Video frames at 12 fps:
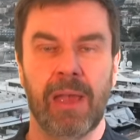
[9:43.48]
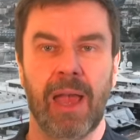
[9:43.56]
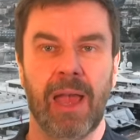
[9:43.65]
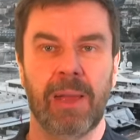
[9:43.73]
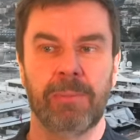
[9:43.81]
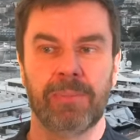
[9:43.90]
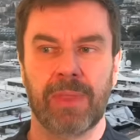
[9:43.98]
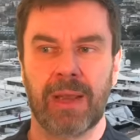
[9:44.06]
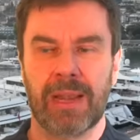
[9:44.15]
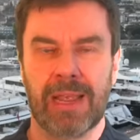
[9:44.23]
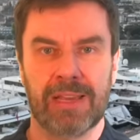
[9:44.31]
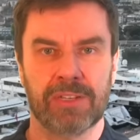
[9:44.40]
um, and
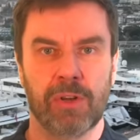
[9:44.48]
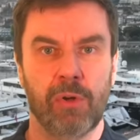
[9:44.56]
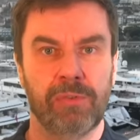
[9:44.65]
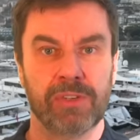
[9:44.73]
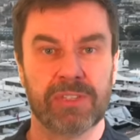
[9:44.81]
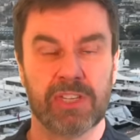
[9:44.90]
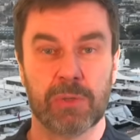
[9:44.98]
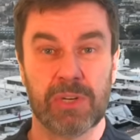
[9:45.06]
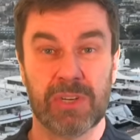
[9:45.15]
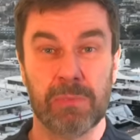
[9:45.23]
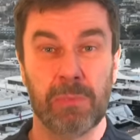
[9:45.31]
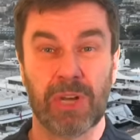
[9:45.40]
it is an awful
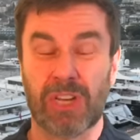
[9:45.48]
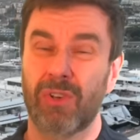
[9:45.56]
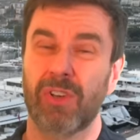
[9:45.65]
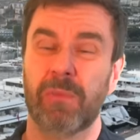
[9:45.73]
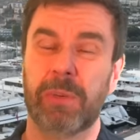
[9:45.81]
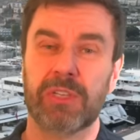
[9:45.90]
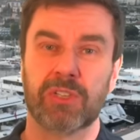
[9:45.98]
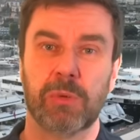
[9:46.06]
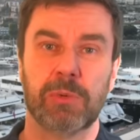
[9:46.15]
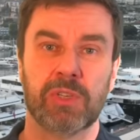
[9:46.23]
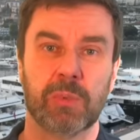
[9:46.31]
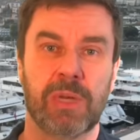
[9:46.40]
situation. But it could have been so
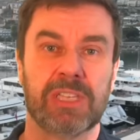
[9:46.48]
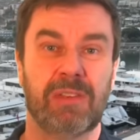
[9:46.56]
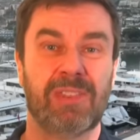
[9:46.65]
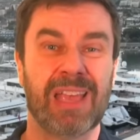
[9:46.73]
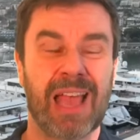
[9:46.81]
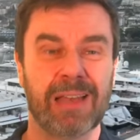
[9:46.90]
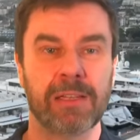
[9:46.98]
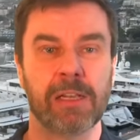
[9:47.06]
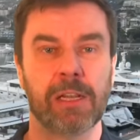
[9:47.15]
much worse if they hadn't